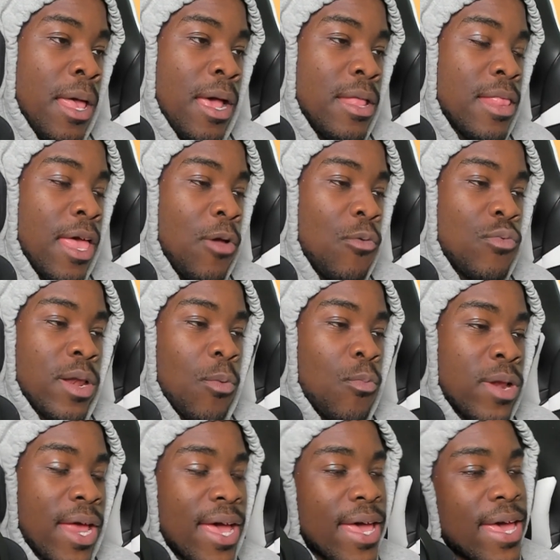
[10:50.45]
Like, when,
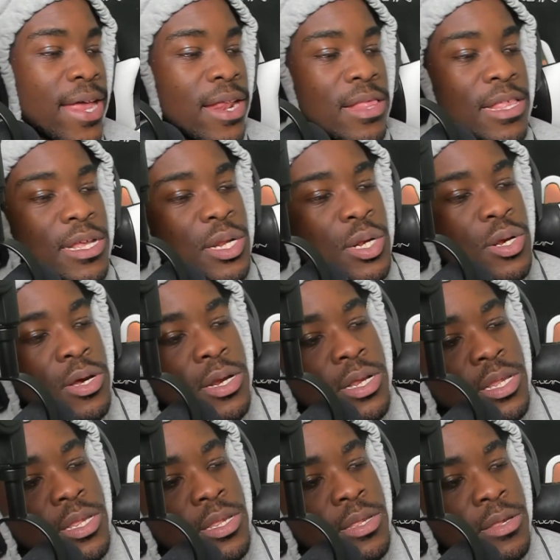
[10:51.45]
when I had
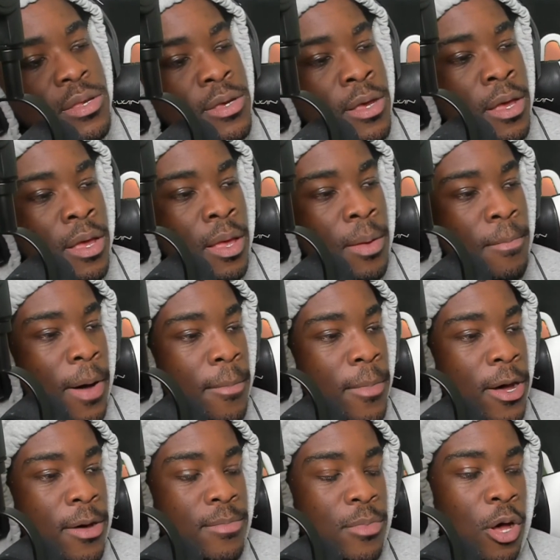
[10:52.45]
electronics, my
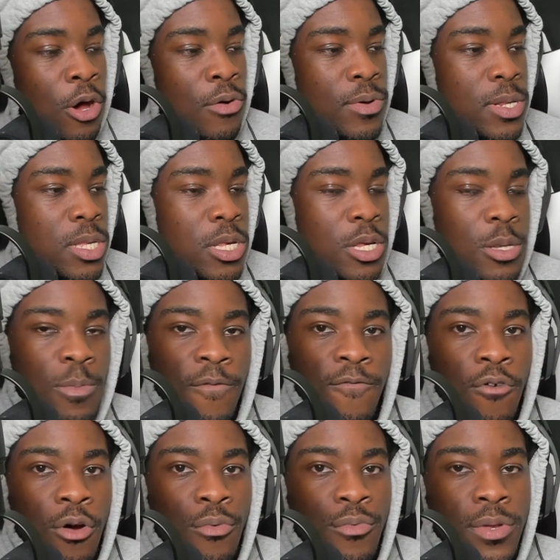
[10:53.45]
mom always took it
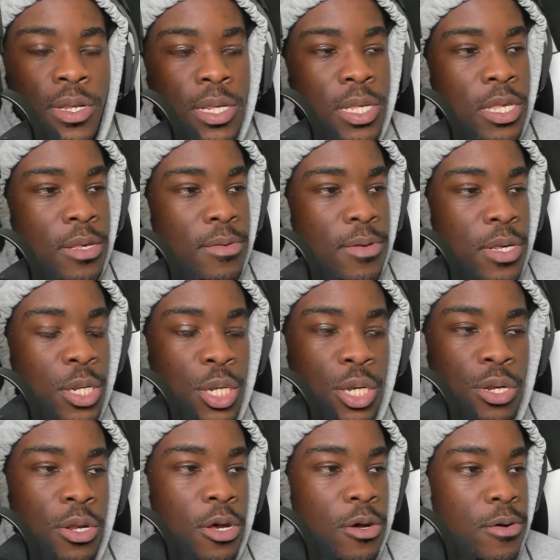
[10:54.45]
before I went to sleep, because she
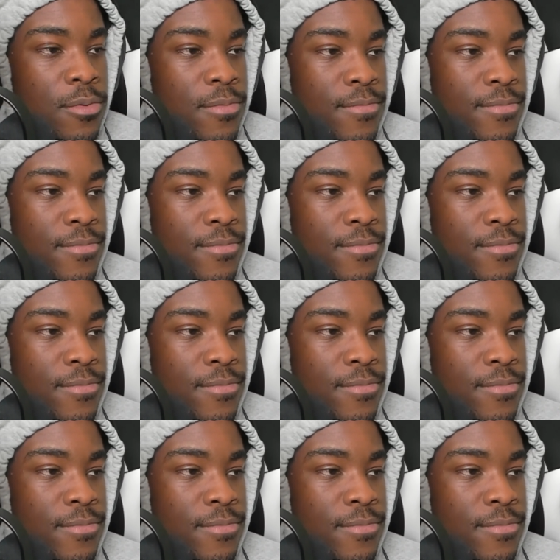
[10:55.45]
know